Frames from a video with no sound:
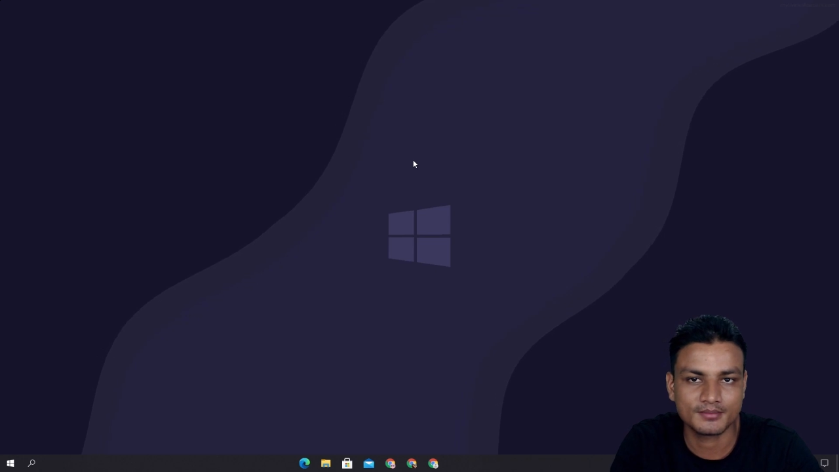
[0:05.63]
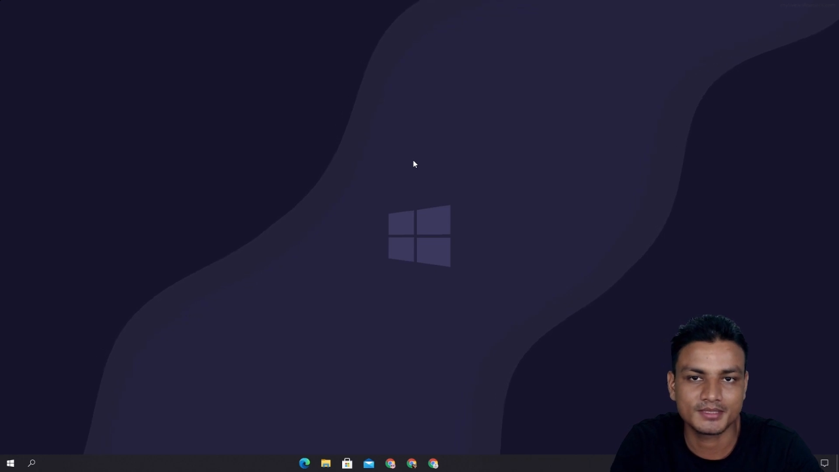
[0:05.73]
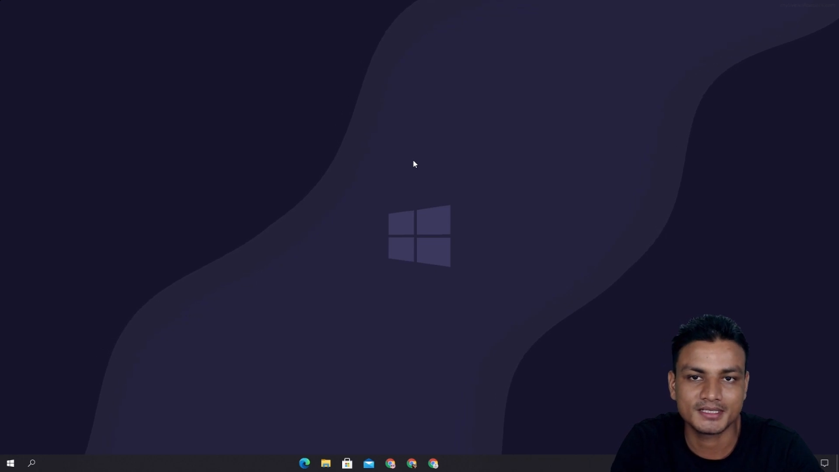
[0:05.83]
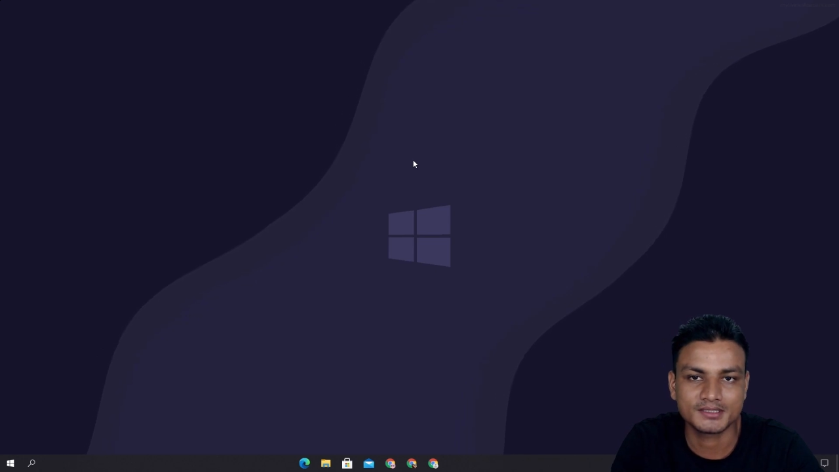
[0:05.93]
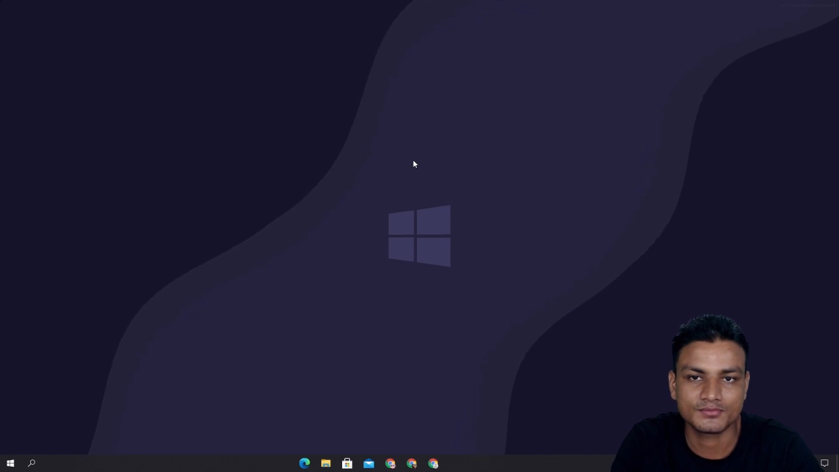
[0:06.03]

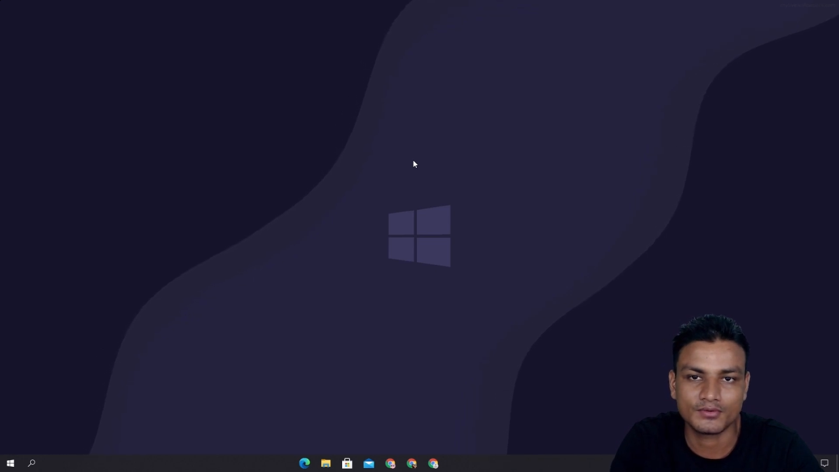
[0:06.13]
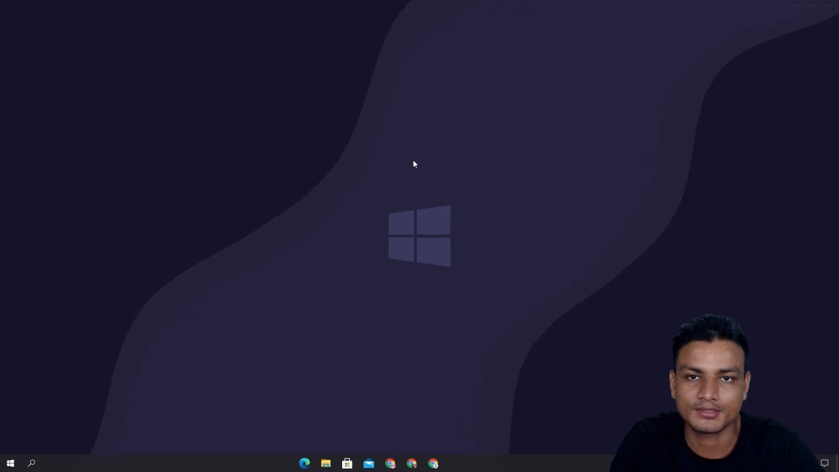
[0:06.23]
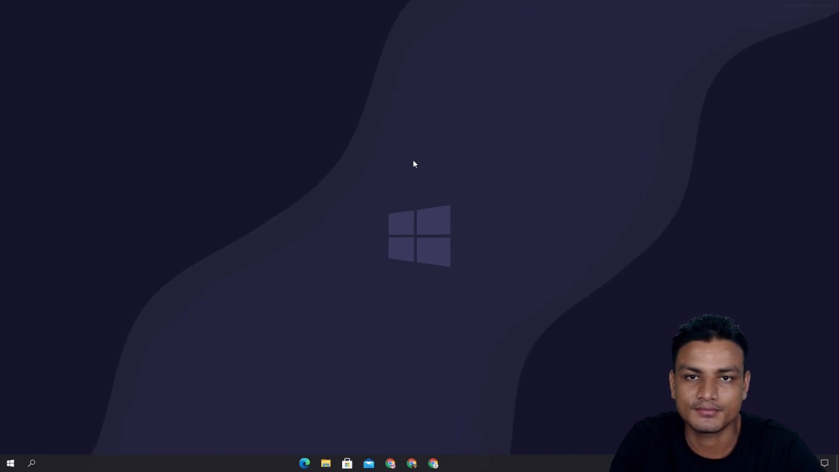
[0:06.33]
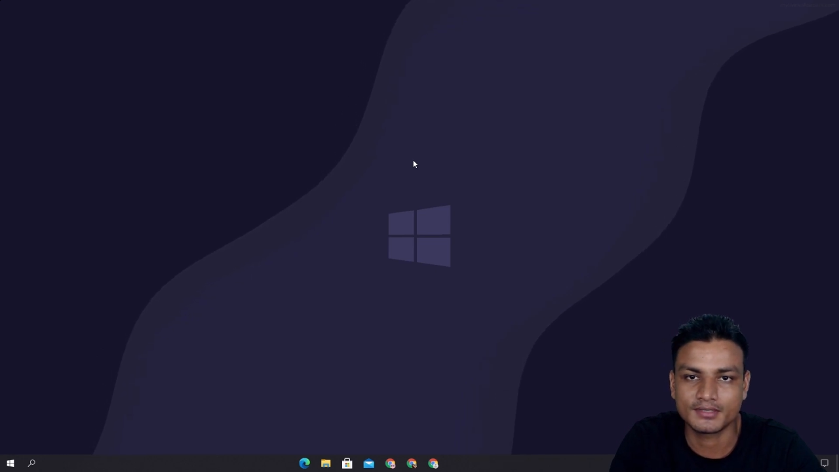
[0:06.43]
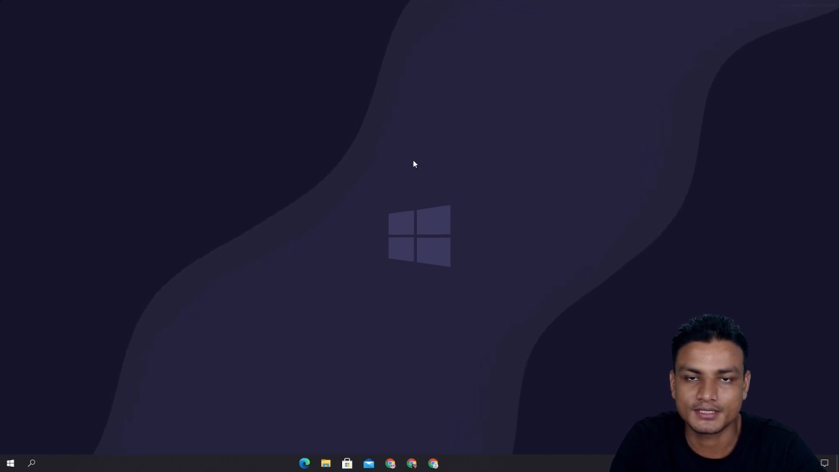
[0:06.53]
updates
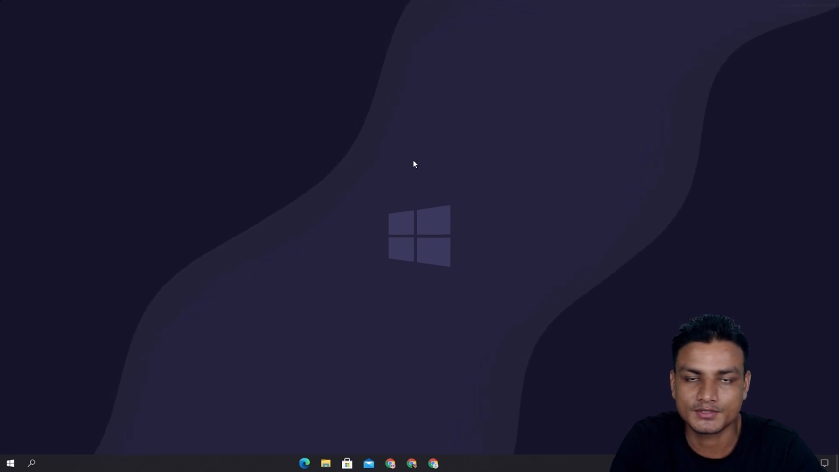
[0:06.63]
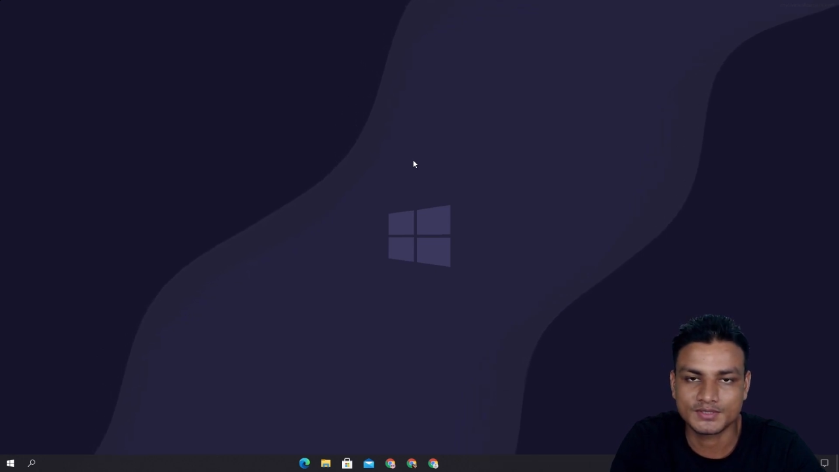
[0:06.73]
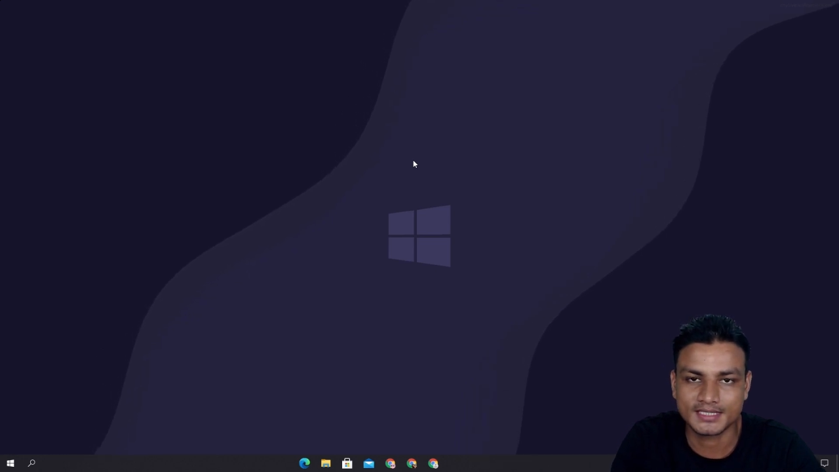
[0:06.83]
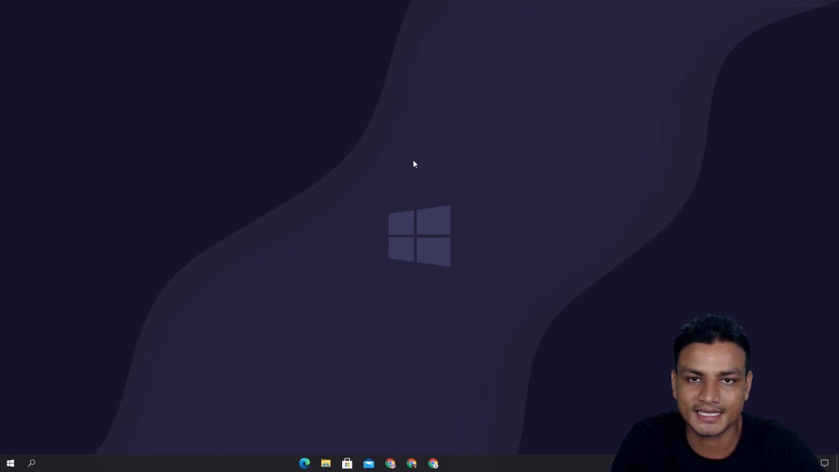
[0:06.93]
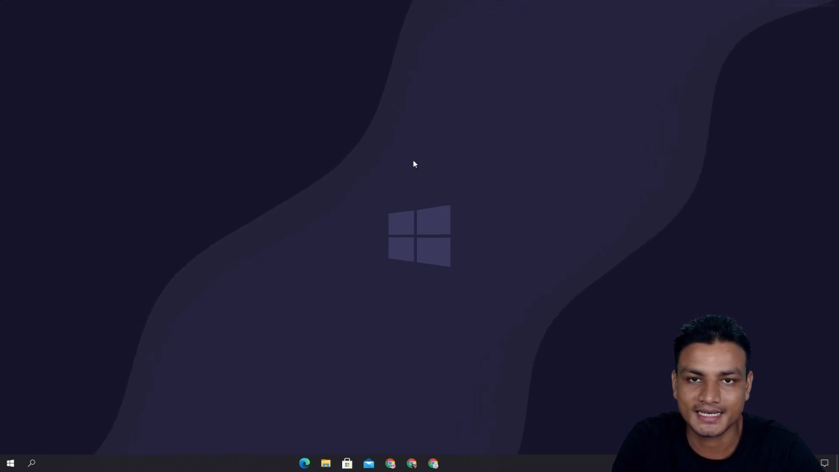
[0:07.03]
for the
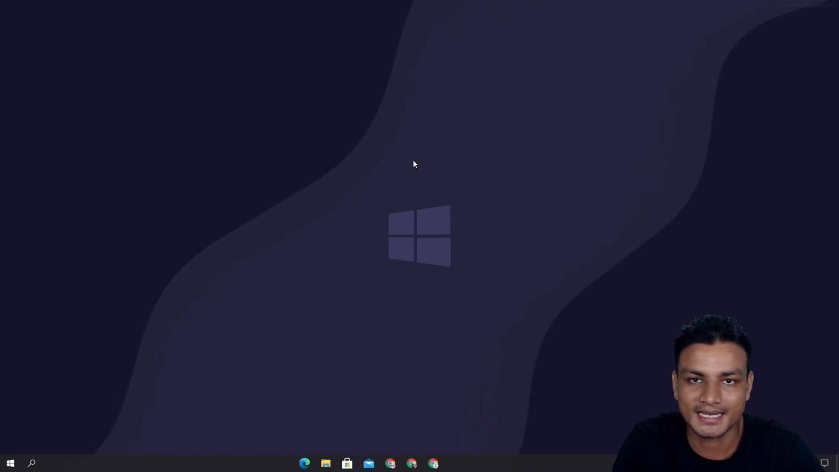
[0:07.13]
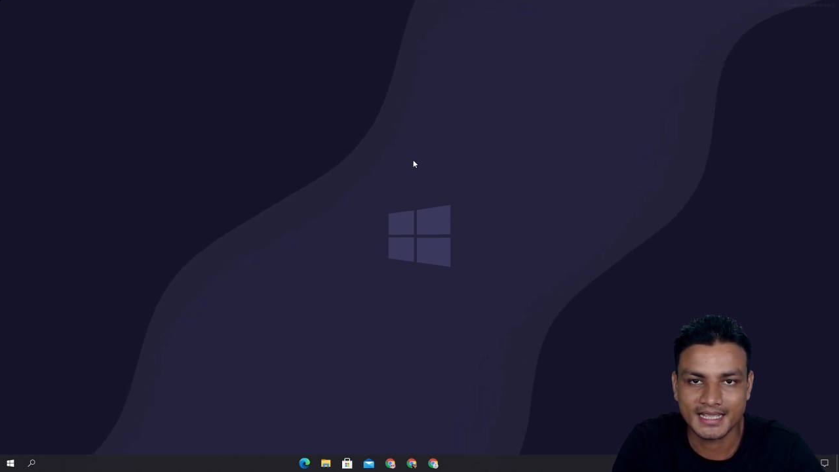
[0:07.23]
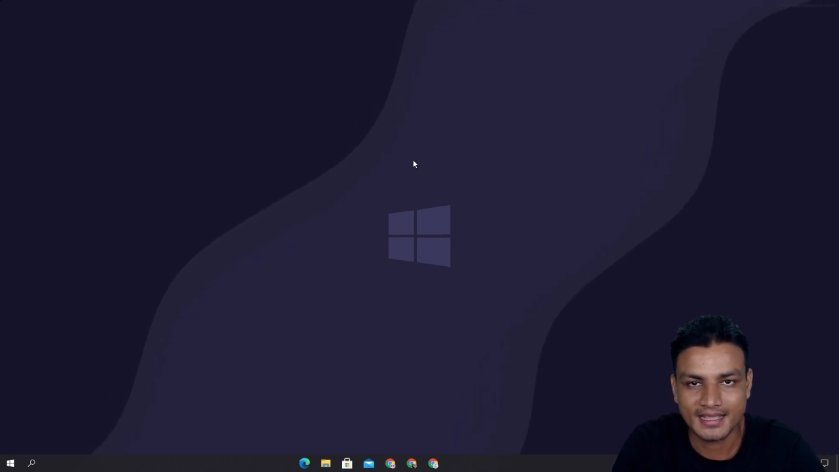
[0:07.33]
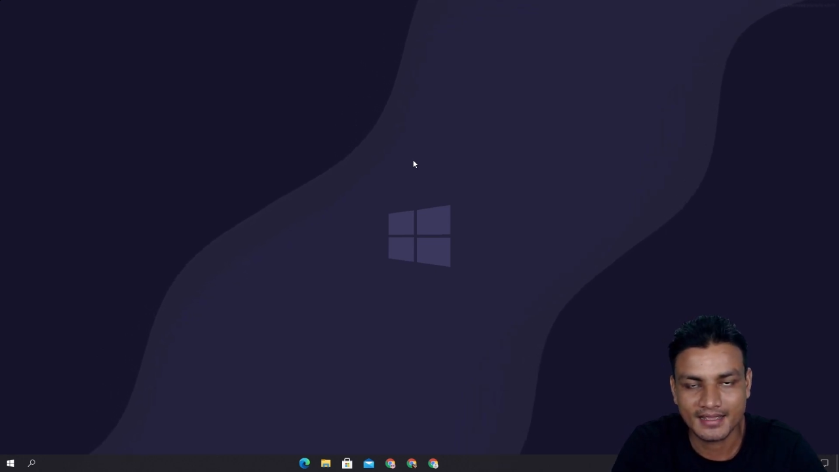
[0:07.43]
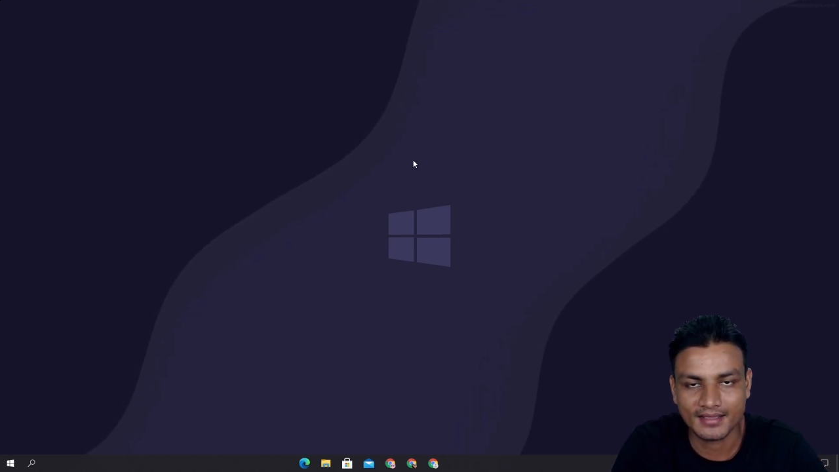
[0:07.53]
Windows 10